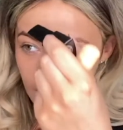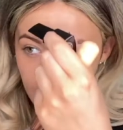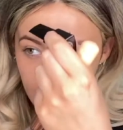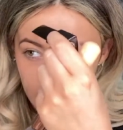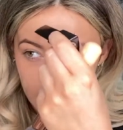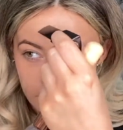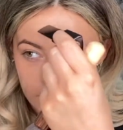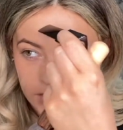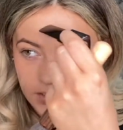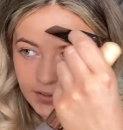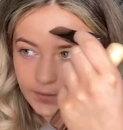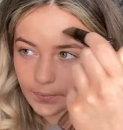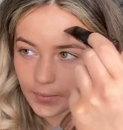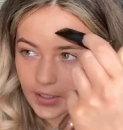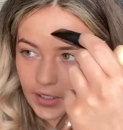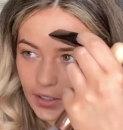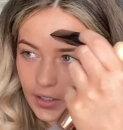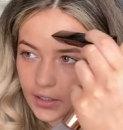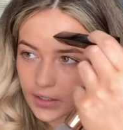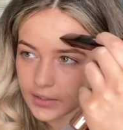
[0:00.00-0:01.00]
Just
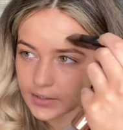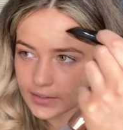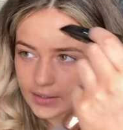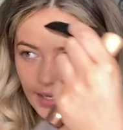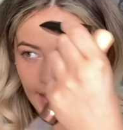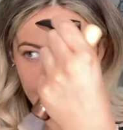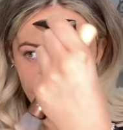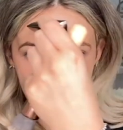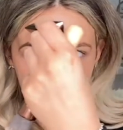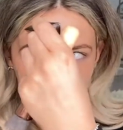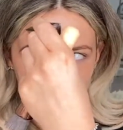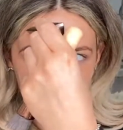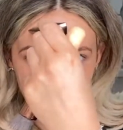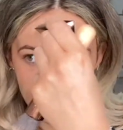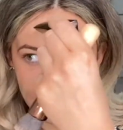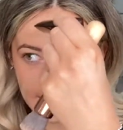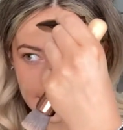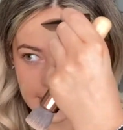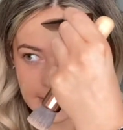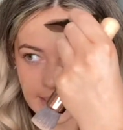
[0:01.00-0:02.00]
because I am
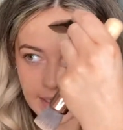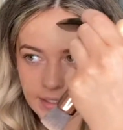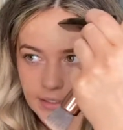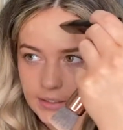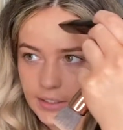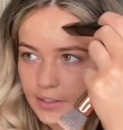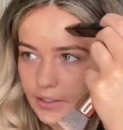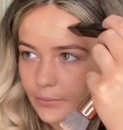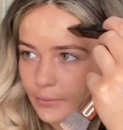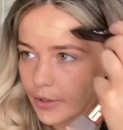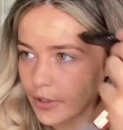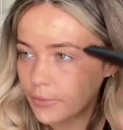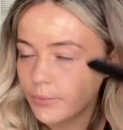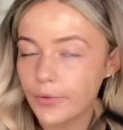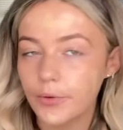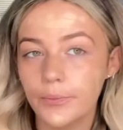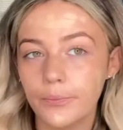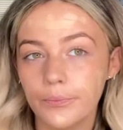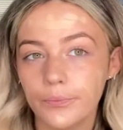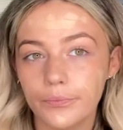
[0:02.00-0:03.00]
quite tanned at the
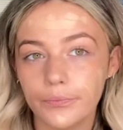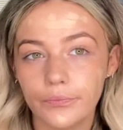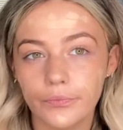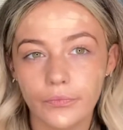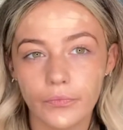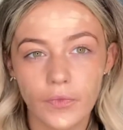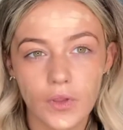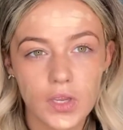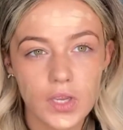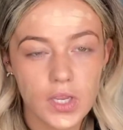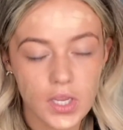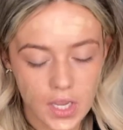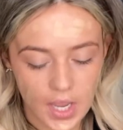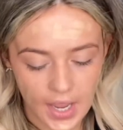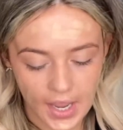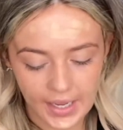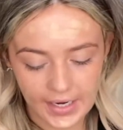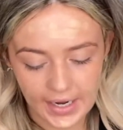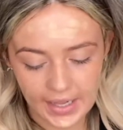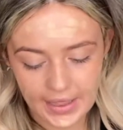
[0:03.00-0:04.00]
moment.
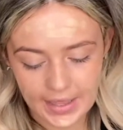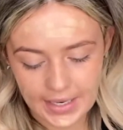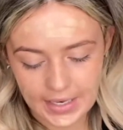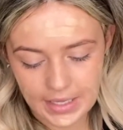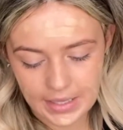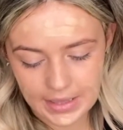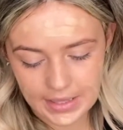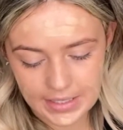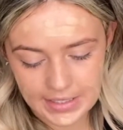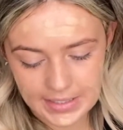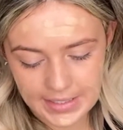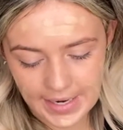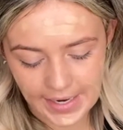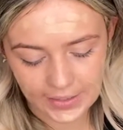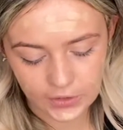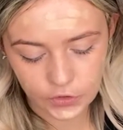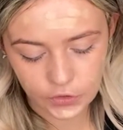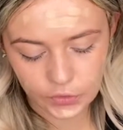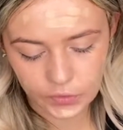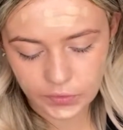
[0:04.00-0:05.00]
And I think the
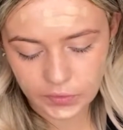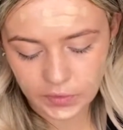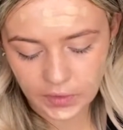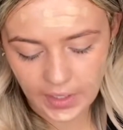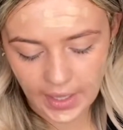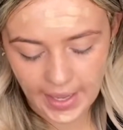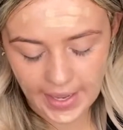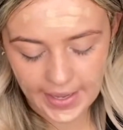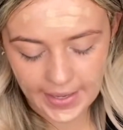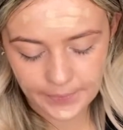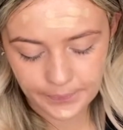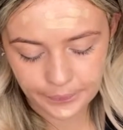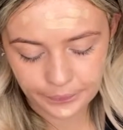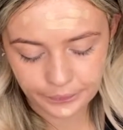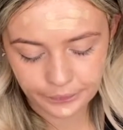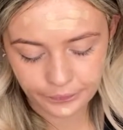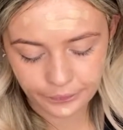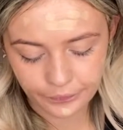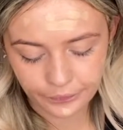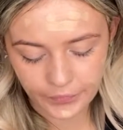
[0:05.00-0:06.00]
natural
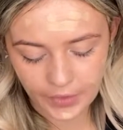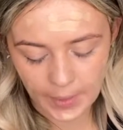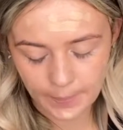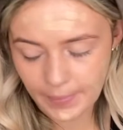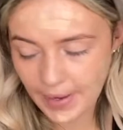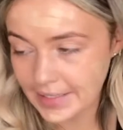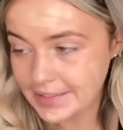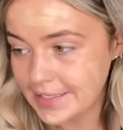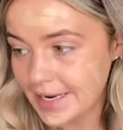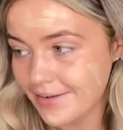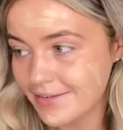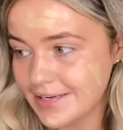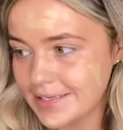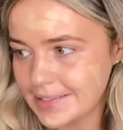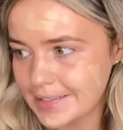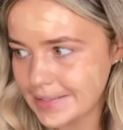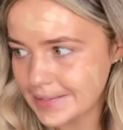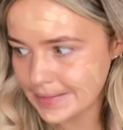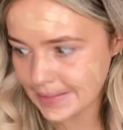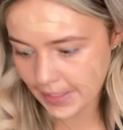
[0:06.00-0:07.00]
By Terry
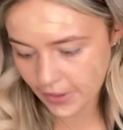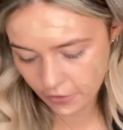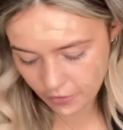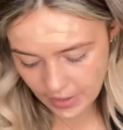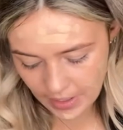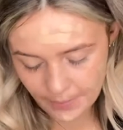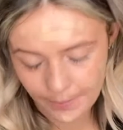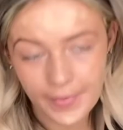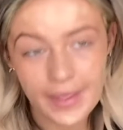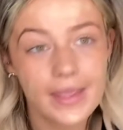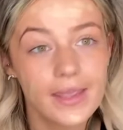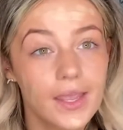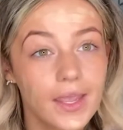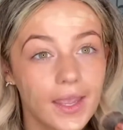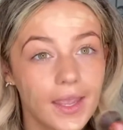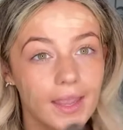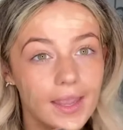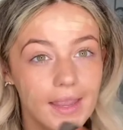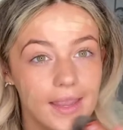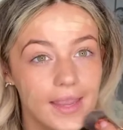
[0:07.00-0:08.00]
CC cream
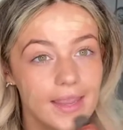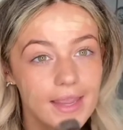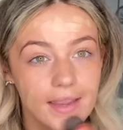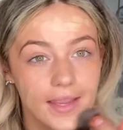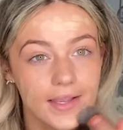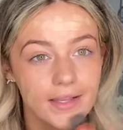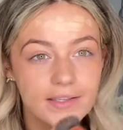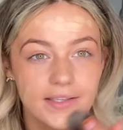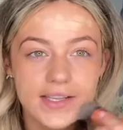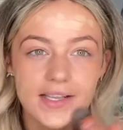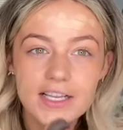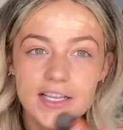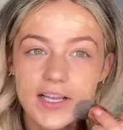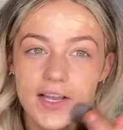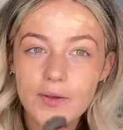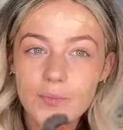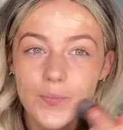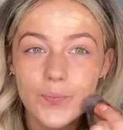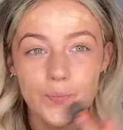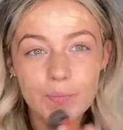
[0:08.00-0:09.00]
is
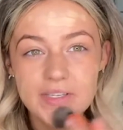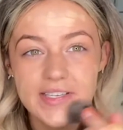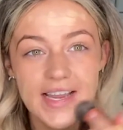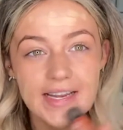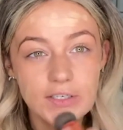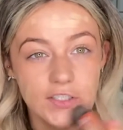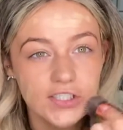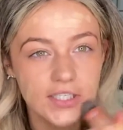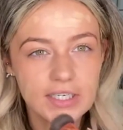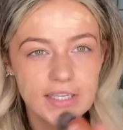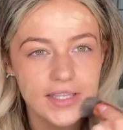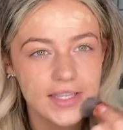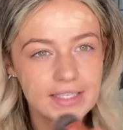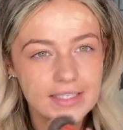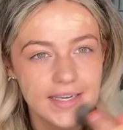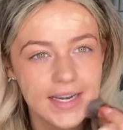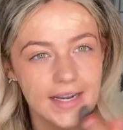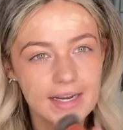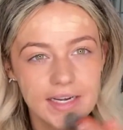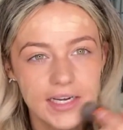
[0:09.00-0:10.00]
potentially the
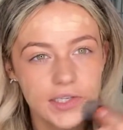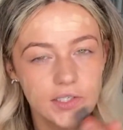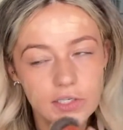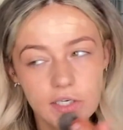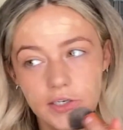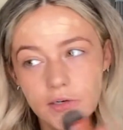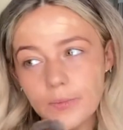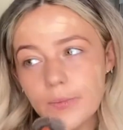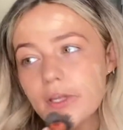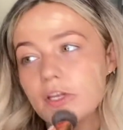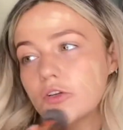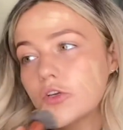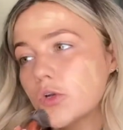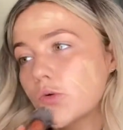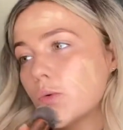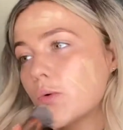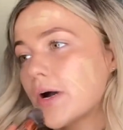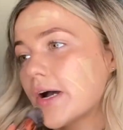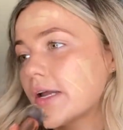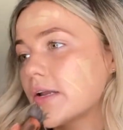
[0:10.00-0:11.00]
tiniest little bit too
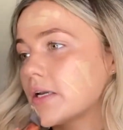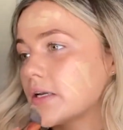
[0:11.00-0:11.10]
light.